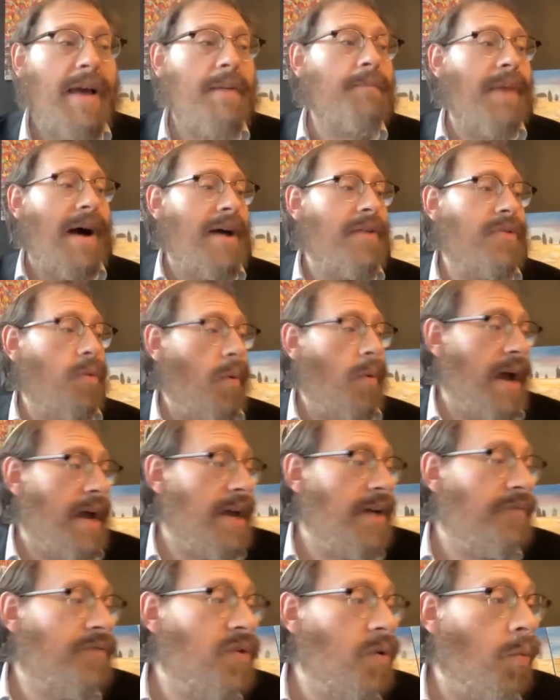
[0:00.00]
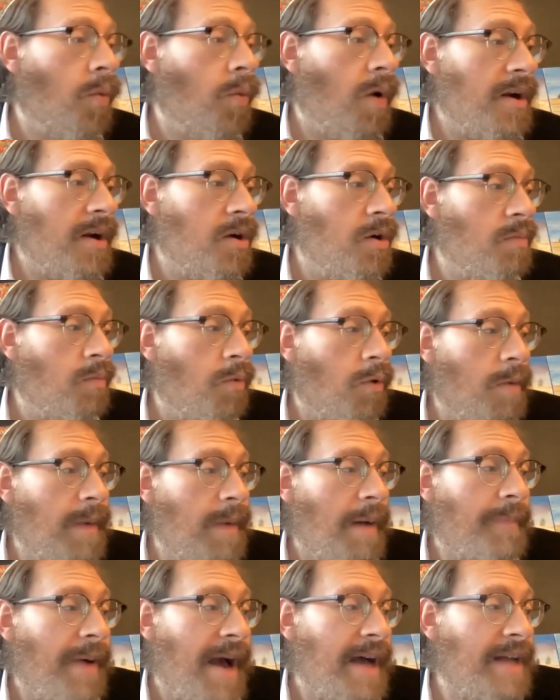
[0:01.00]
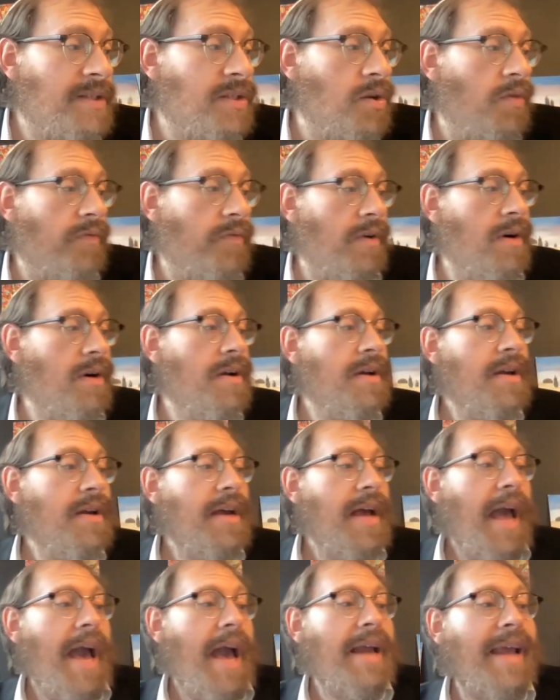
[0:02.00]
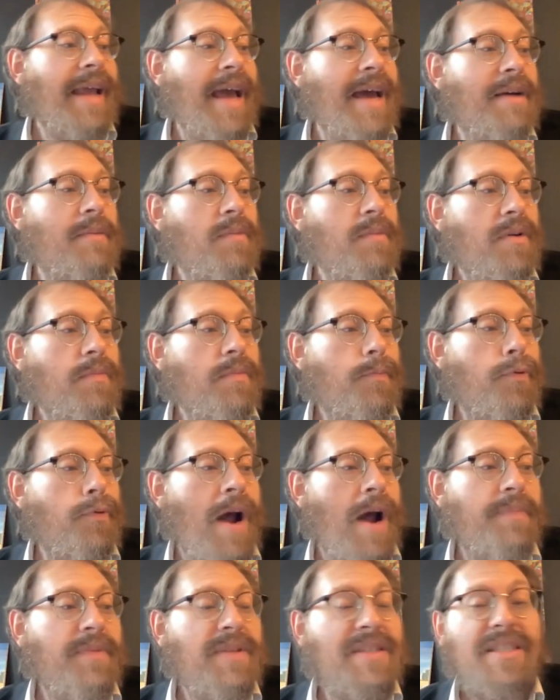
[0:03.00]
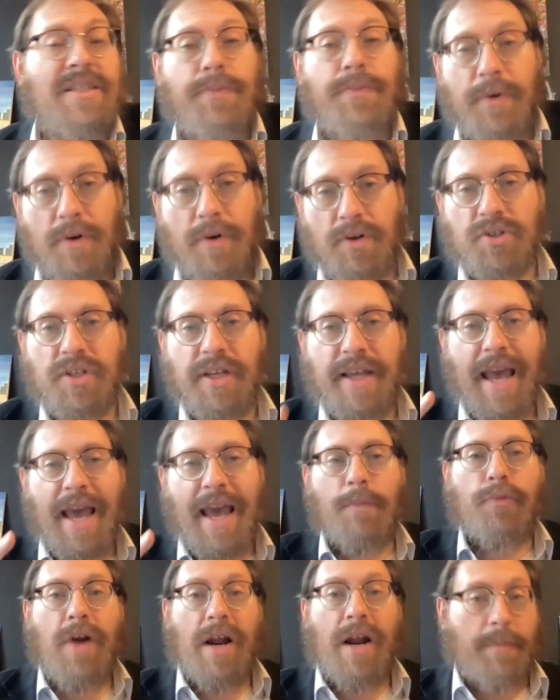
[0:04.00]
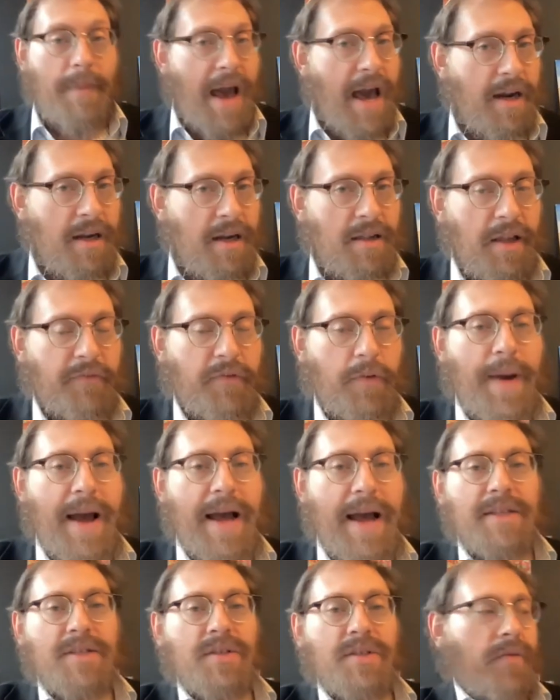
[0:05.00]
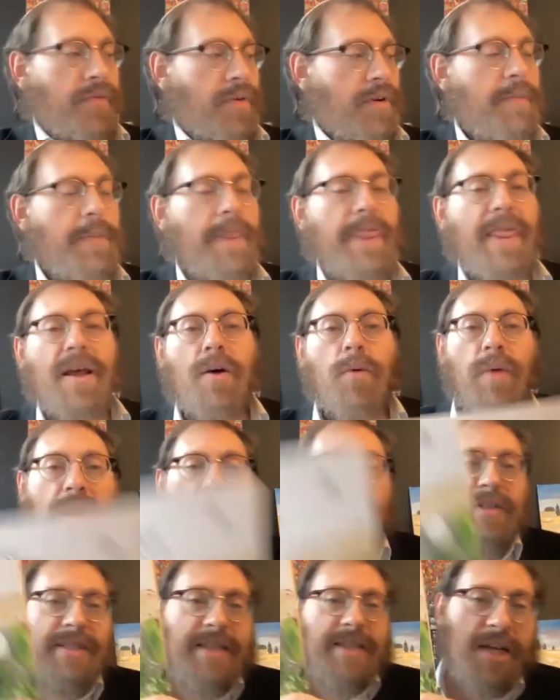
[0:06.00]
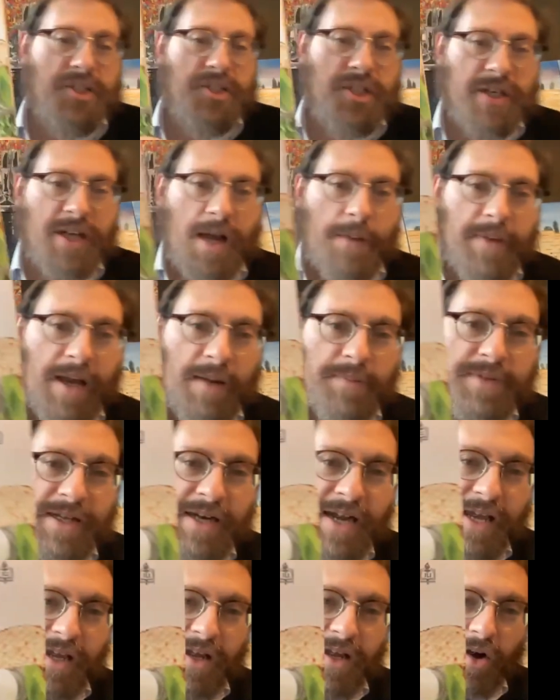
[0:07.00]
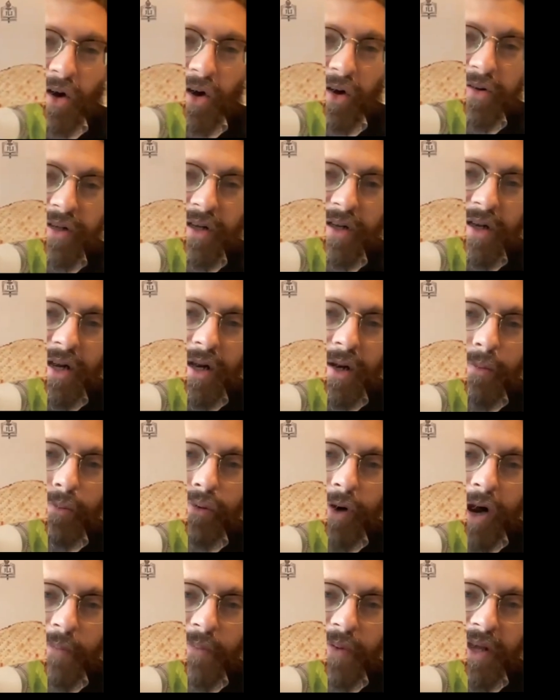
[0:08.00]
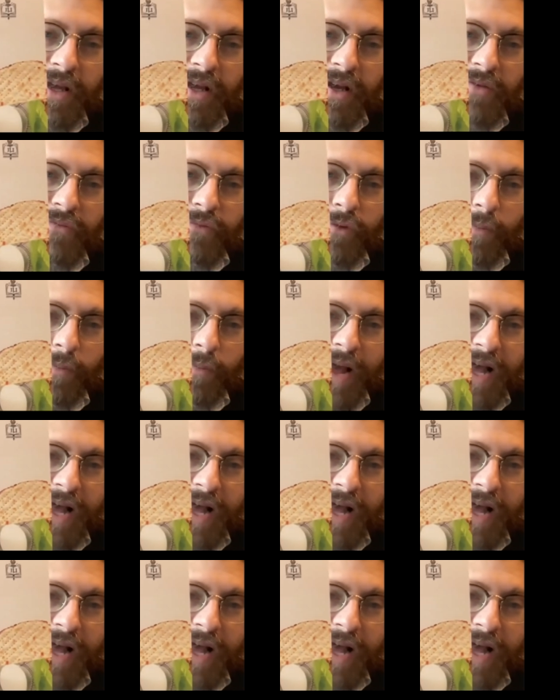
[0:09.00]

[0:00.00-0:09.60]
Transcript: And by the way, if you want to know more about Passover and get prepped spiritually and pragmatically for Passover, we have a session coming up tonight called Prepping for